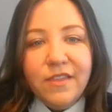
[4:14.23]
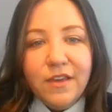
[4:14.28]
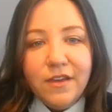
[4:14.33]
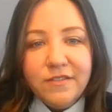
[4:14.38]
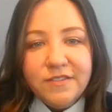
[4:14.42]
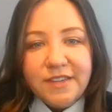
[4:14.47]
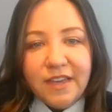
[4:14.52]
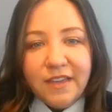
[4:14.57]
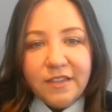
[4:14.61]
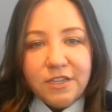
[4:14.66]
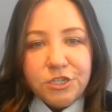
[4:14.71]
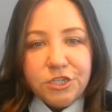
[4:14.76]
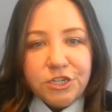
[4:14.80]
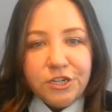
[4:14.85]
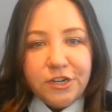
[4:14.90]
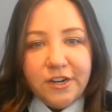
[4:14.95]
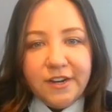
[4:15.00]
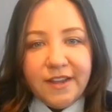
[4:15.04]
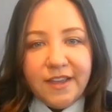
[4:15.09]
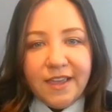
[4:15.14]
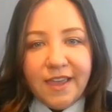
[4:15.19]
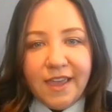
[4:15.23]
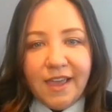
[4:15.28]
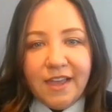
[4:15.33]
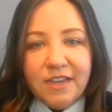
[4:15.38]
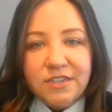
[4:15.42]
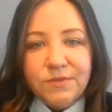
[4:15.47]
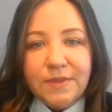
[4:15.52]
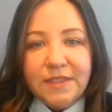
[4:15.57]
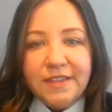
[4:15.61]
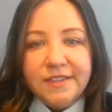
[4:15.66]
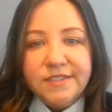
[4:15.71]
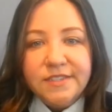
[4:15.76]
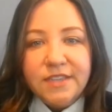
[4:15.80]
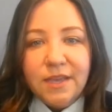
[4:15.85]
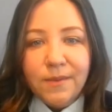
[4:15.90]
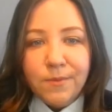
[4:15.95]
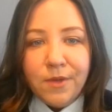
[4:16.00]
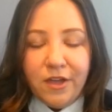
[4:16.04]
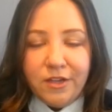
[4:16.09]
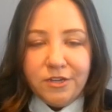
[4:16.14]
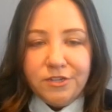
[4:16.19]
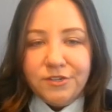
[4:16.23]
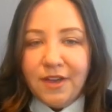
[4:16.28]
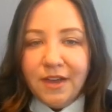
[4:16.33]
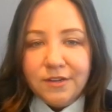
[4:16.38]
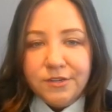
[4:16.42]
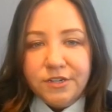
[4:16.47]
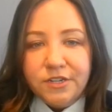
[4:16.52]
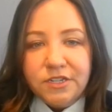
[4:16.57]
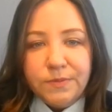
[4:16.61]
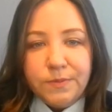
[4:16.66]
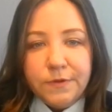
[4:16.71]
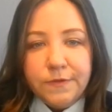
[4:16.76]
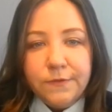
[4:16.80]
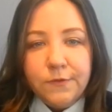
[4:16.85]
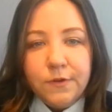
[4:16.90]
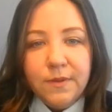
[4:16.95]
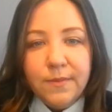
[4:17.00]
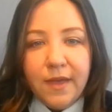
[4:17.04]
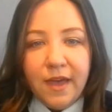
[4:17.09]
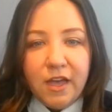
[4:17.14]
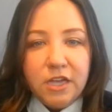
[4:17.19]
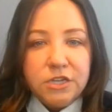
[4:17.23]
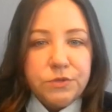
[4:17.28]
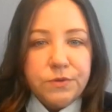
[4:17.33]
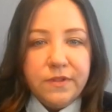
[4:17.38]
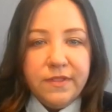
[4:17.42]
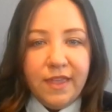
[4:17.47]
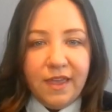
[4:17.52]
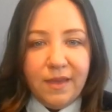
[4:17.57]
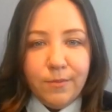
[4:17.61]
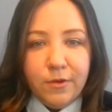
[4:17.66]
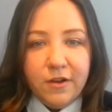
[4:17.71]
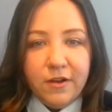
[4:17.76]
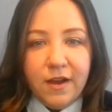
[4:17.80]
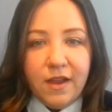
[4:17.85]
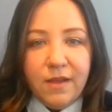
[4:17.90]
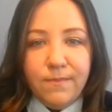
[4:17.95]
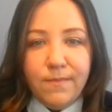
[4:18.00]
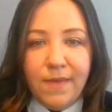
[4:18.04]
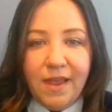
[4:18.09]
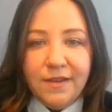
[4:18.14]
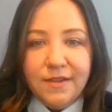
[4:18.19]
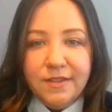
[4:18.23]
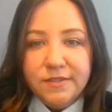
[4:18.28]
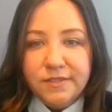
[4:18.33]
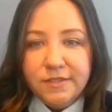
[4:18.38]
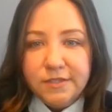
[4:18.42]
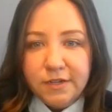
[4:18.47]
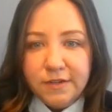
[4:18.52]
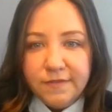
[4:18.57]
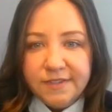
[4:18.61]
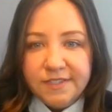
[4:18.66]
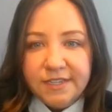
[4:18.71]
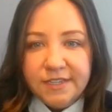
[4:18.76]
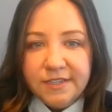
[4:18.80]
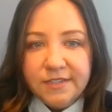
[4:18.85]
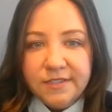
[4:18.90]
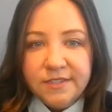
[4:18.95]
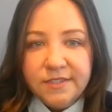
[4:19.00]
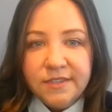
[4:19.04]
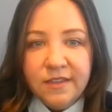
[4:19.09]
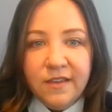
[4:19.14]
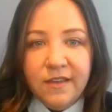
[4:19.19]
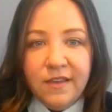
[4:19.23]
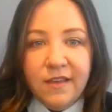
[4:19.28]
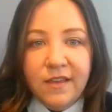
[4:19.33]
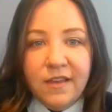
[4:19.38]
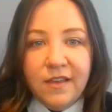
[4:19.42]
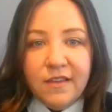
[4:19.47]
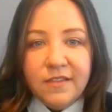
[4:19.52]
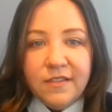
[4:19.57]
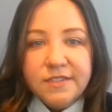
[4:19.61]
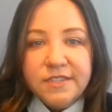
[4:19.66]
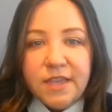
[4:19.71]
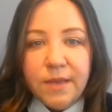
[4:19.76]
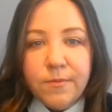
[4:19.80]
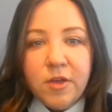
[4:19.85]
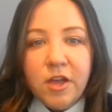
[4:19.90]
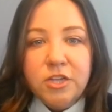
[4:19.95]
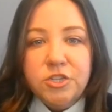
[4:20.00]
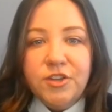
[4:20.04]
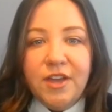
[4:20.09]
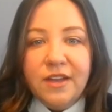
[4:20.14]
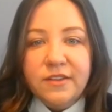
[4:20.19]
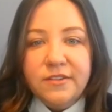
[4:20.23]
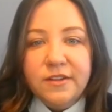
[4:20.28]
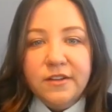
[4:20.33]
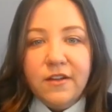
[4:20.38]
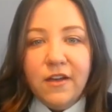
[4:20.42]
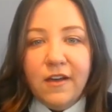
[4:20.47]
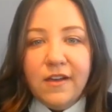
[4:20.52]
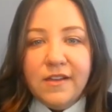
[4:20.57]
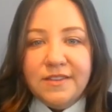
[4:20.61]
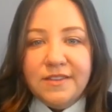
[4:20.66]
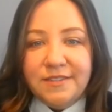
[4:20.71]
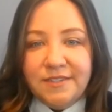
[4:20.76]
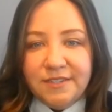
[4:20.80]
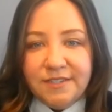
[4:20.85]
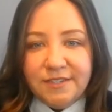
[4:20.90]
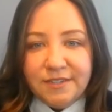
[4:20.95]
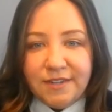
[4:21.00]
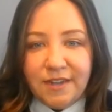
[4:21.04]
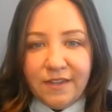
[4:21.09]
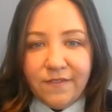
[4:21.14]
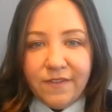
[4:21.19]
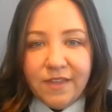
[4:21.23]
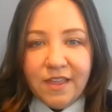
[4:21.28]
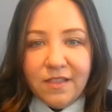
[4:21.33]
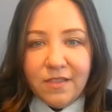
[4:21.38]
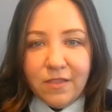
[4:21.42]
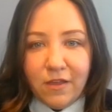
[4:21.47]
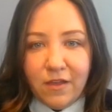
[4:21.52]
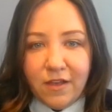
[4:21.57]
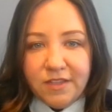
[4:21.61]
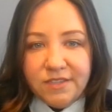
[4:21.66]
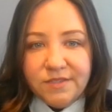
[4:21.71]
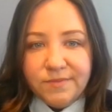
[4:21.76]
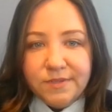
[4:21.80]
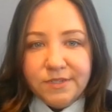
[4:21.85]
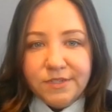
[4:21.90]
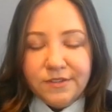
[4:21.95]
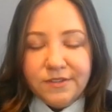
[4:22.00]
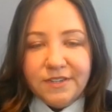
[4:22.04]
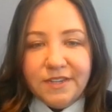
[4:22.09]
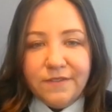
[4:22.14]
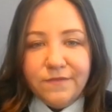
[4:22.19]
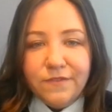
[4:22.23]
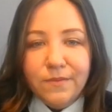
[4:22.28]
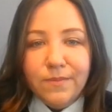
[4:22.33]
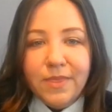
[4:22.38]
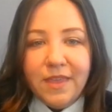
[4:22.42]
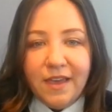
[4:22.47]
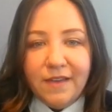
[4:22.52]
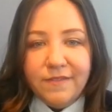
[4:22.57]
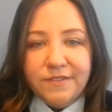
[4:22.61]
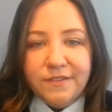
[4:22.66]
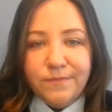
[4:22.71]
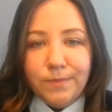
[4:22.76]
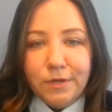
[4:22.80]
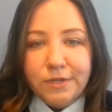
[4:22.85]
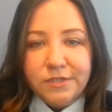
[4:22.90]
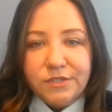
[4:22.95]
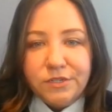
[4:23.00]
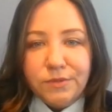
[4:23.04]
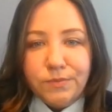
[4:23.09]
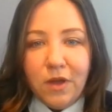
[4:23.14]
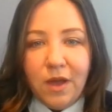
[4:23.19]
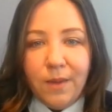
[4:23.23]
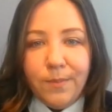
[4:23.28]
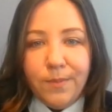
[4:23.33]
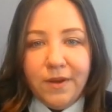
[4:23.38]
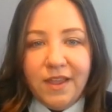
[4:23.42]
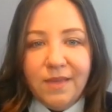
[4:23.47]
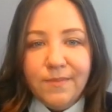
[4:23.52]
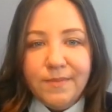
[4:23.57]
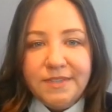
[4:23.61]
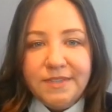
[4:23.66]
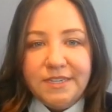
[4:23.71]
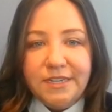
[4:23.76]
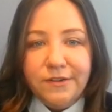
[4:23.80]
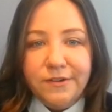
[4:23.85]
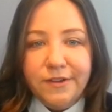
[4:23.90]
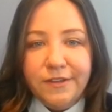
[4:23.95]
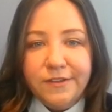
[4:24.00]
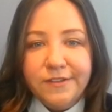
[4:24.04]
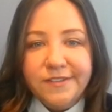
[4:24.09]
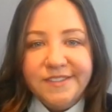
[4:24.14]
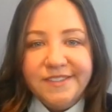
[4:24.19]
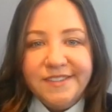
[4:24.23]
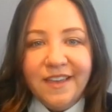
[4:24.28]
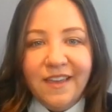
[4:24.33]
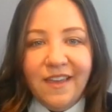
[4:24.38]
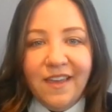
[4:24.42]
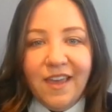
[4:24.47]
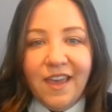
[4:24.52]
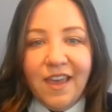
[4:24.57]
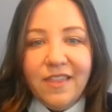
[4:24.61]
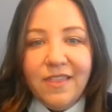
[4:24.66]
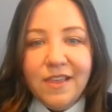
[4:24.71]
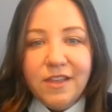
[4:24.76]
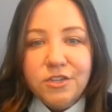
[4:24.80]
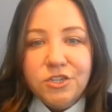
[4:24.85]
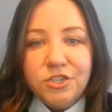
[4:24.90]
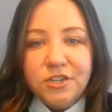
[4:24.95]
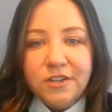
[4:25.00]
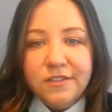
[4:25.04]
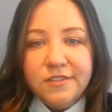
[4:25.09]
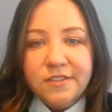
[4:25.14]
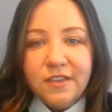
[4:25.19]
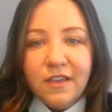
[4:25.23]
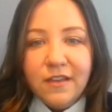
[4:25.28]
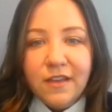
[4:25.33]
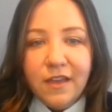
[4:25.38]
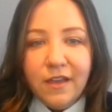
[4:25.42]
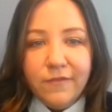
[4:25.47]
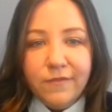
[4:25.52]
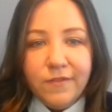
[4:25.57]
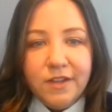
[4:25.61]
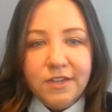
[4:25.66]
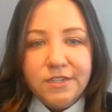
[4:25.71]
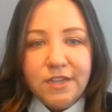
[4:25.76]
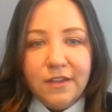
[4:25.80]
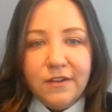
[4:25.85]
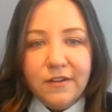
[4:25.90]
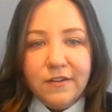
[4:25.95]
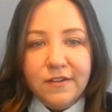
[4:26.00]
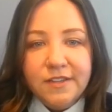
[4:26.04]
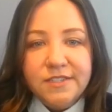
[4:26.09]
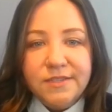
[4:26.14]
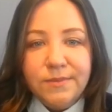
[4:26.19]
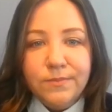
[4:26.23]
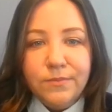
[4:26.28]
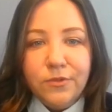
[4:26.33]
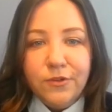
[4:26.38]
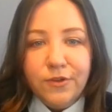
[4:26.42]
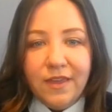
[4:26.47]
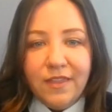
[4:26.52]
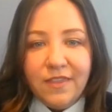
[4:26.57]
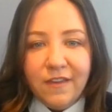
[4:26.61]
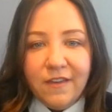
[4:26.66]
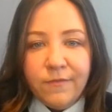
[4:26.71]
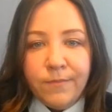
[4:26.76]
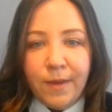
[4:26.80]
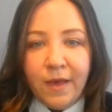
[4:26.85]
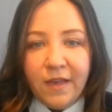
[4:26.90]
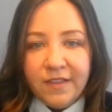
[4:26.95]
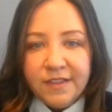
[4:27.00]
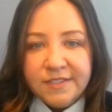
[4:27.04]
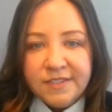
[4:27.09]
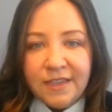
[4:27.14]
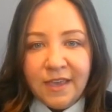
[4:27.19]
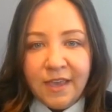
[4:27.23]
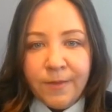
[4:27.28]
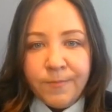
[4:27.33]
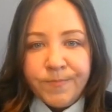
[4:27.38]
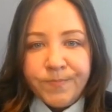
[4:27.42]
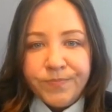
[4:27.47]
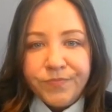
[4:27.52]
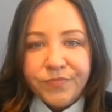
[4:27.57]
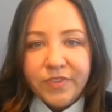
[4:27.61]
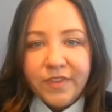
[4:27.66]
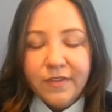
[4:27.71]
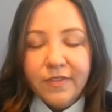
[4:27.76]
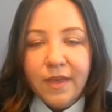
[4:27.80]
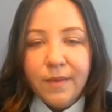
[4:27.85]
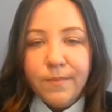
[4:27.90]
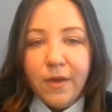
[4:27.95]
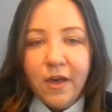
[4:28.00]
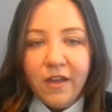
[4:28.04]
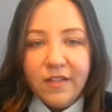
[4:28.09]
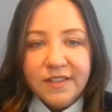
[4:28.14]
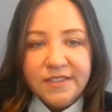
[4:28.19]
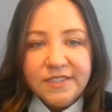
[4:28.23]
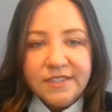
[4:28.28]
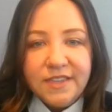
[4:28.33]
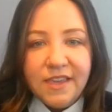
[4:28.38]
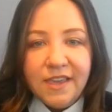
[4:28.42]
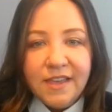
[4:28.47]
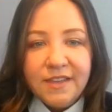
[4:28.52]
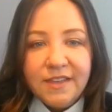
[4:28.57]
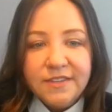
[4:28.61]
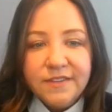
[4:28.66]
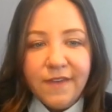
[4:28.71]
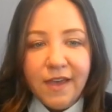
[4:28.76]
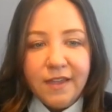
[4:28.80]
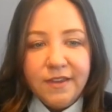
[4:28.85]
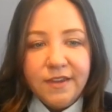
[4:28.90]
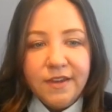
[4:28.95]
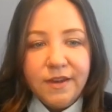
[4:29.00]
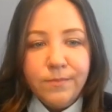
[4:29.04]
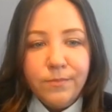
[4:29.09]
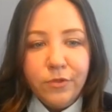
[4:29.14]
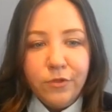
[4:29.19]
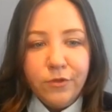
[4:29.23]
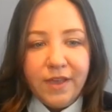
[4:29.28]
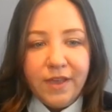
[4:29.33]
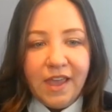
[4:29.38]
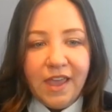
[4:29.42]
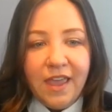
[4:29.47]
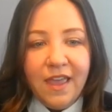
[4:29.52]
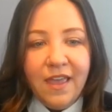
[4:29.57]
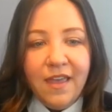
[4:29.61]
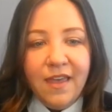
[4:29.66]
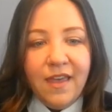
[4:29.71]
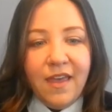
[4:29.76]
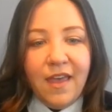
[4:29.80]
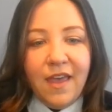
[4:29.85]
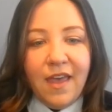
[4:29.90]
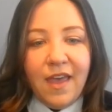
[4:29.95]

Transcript: the hotel insured engaged with a subcontractor to perform casual labor and maintenance services. The subcontractor caused a significant loss resulting from theft of personal property and materials, and the insured sought coverage under its employee theft policy. That policy defined an employee